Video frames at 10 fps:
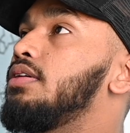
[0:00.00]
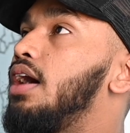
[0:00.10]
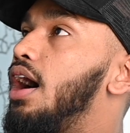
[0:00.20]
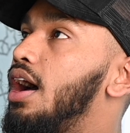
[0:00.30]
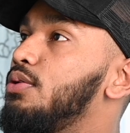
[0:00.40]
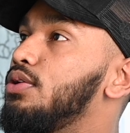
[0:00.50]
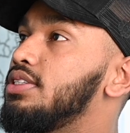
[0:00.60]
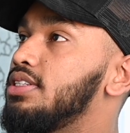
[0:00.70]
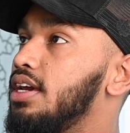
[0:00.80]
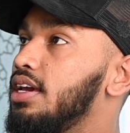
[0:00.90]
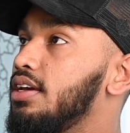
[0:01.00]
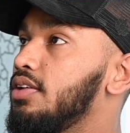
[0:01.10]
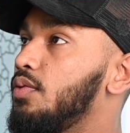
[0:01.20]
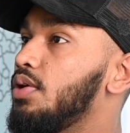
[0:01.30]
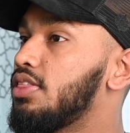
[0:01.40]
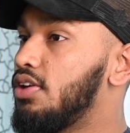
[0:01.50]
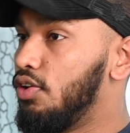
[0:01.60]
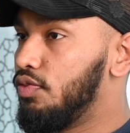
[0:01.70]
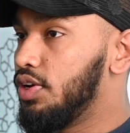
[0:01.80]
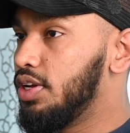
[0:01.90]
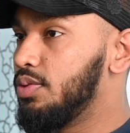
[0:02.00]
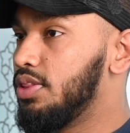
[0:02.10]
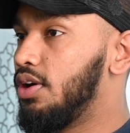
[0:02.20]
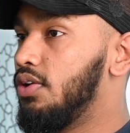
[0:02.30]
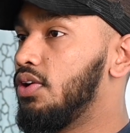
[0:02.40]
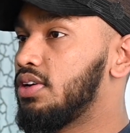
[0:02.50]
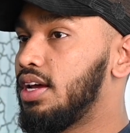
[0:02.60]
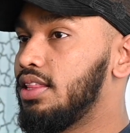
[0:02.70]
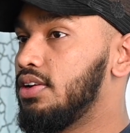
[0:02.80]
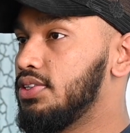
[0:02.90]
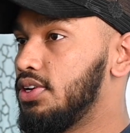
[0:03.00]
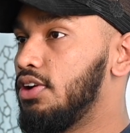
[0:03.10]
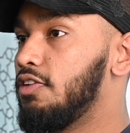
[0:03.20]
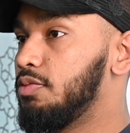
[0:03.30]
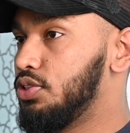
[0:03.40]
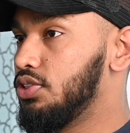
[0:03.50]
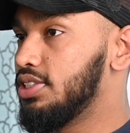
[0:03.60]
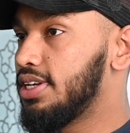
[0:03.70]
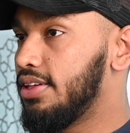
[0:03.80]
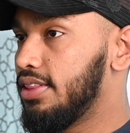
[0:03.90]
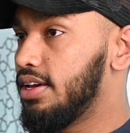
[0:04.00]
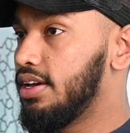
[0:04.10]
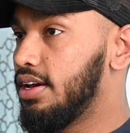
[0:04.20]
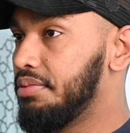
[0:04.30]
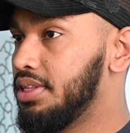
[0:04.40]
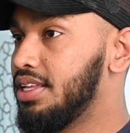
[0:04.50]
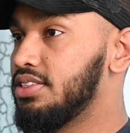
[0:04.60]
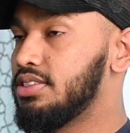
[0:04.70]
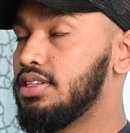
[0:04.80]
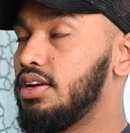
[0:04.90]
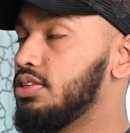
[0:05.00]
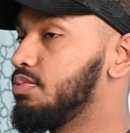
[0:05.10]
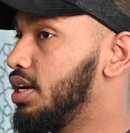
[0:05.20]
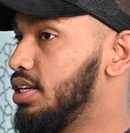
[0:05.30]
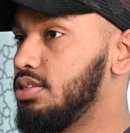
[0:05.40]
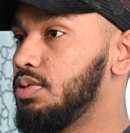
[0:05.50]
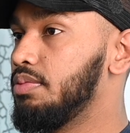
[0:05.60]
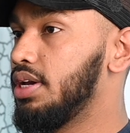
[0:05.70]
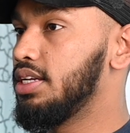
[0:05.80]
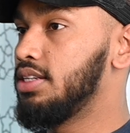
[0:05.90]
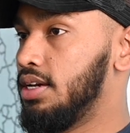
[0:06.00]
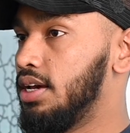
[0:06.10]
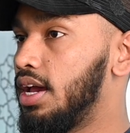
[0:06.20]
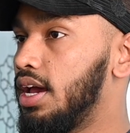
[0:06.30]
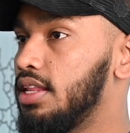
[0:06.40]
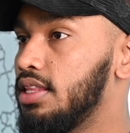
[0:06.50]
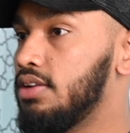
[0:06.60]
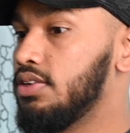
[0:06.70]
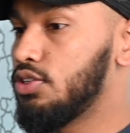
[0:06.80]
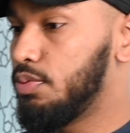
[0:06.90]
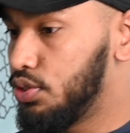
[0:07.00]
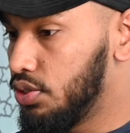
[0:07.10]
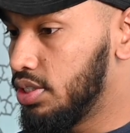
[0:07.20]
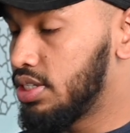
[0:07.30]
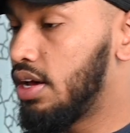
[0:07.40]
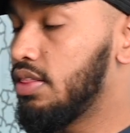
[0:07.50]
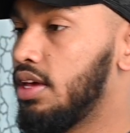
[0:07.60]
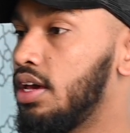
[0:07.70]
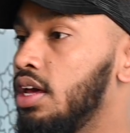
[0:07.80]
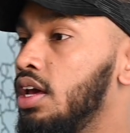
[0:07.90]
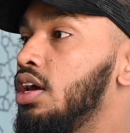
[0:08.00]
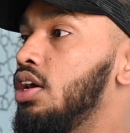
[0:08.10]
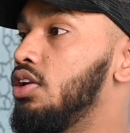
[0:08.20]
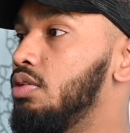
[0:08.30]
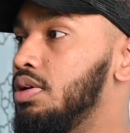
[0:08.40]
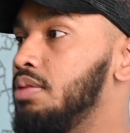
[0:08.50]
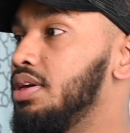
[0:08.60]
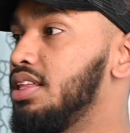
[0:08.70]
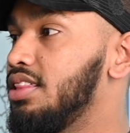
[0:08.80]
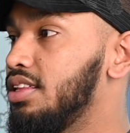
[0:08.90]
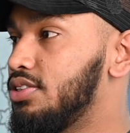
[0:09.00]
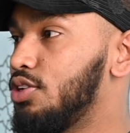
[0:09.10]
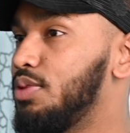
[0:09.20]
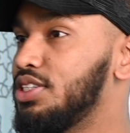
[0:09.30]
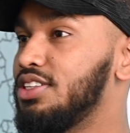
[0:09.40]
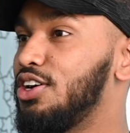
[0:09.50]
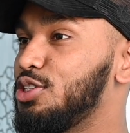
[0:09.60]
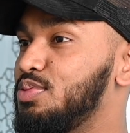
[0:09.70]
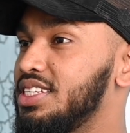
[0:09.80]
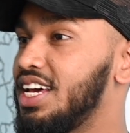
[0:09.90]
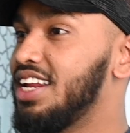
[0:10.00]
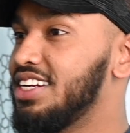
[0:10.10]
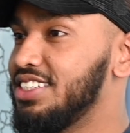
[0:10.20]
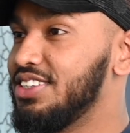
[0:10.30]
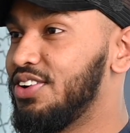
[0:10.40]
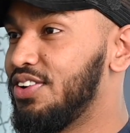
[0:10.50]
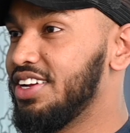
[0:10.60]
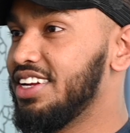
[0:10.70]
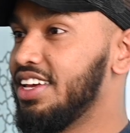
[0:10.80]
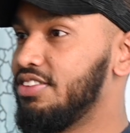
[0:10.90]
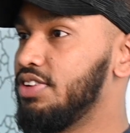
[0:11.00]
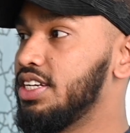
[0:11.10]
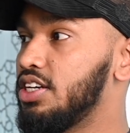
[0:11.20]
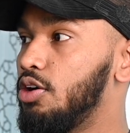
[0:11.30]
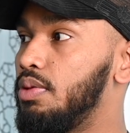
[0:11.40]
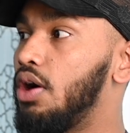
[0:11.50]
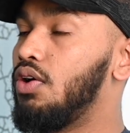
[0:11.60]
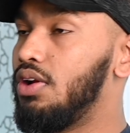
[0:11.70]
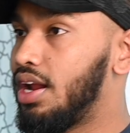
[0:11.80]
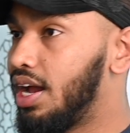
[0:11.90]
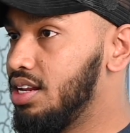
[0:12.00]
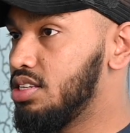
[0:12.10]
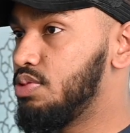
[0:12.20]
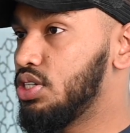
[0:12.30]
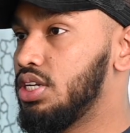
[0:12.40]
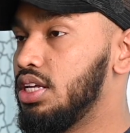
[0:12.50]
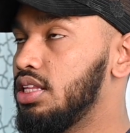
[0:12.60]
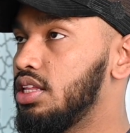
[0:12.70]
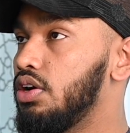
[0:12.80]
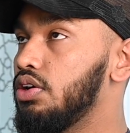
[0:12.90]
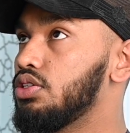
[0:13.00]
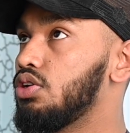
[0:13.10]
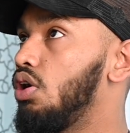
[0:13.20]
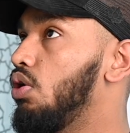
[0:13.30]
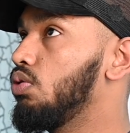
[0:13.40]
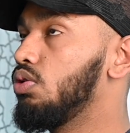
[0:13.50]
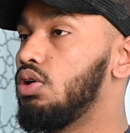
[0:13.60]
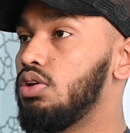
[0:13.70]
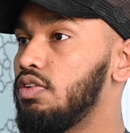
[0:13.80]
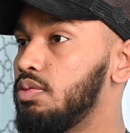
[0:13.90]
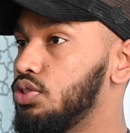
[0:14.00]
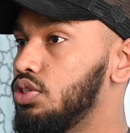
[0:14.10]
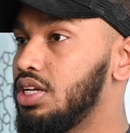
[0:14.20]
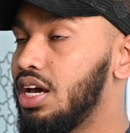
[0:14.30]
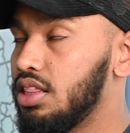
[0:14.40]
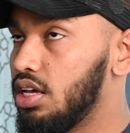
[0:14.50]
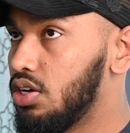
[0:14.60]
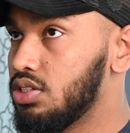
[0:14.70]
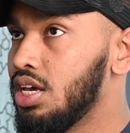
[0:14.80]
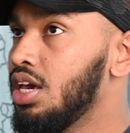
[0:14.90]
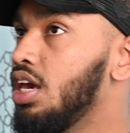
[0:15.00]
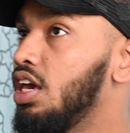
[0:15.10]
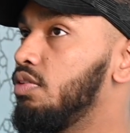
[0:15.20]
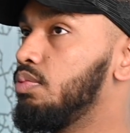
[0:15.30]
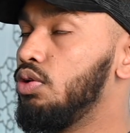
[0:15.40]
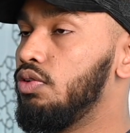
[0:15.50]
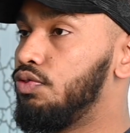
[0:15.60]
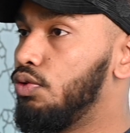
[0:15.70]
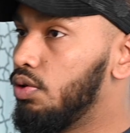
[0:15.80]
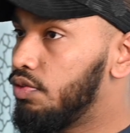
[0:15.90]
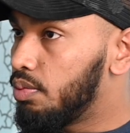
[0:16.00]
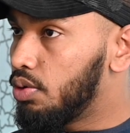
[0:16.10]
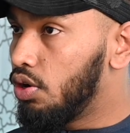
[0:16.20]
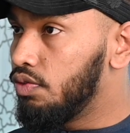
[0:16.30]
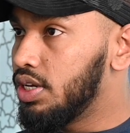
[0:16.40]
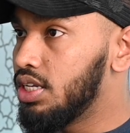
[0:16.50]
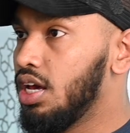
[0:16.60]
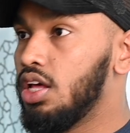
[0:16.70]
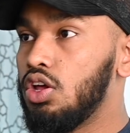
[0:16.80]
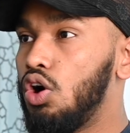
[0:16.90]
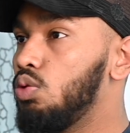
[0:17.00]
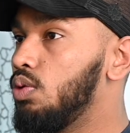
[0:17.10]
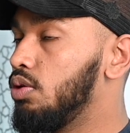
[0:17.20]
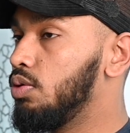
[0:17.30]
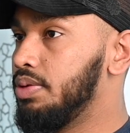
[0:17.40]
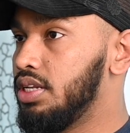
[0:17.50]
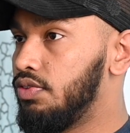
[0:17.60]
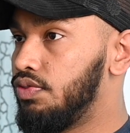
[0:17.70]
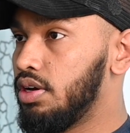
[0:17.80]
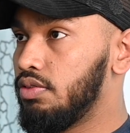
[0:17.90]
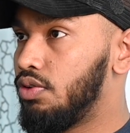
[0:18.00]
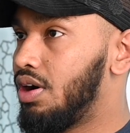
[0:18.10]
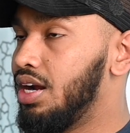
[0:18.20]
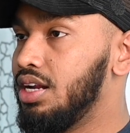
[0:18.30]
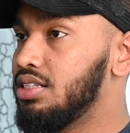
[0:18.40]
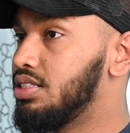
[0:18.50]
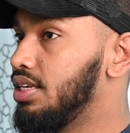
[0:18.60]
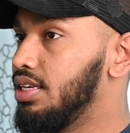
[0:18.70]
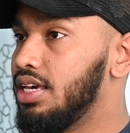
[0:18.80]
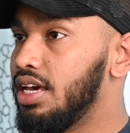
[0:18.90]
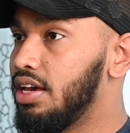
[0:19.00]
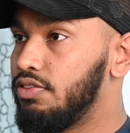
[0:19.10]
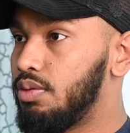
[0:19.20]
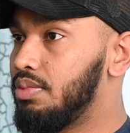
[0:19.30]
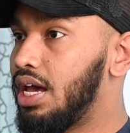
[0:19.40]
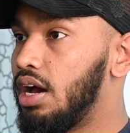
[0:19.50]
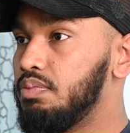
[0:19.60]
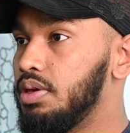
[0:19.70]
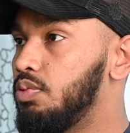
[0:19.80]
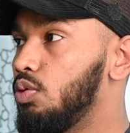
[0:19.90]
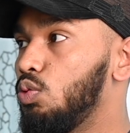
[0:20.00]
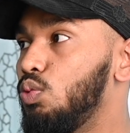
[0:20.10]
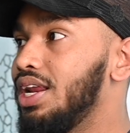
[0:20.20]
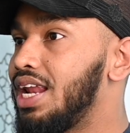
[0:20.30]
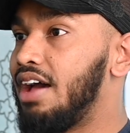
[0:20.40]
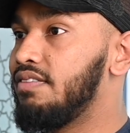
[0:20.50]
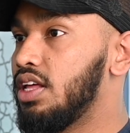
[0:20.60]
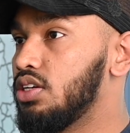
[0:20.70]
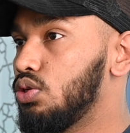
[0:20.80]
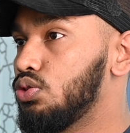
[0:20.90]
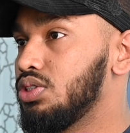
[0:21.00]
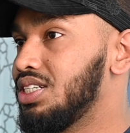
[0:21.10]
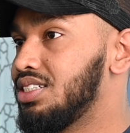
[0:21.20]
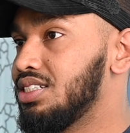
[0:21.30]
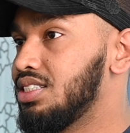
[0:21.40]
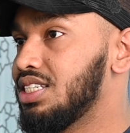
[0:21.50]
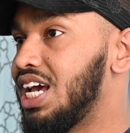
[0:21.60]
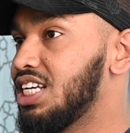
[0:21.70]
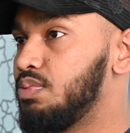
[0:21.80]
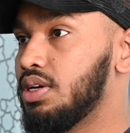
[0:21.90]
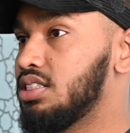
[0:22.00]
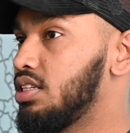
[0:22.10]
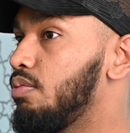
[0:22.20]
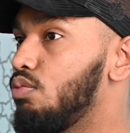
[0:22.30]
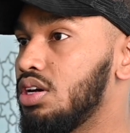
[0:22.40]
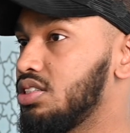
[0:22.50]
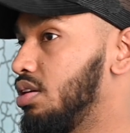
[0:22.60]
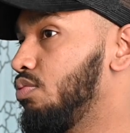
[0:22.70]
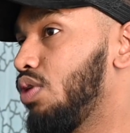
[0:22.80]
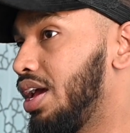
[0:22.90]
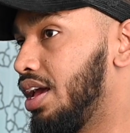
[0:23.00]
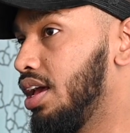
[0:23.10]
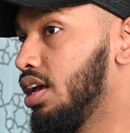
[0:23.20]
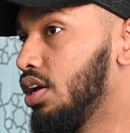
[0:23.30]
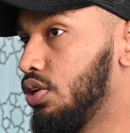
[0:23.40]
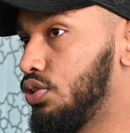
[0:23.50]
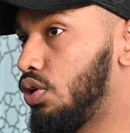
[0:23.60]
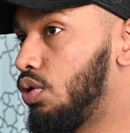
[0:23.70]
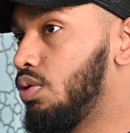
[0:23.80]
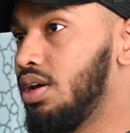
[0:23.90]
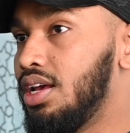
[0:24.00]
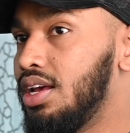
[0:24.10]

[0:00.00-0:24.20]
I would say with COVID, with the whole lockdown, there is a lot of opportunities out there. I mean, there is money to be made. There is opportunities out there, not maybe in so much in the hospitality or in retail, but online especially, there is a whole load of opportunity out there. Because even moving forward from COVID, the whole world will be different. For at least a year from now, people will have that social distancing aspect somewhere. So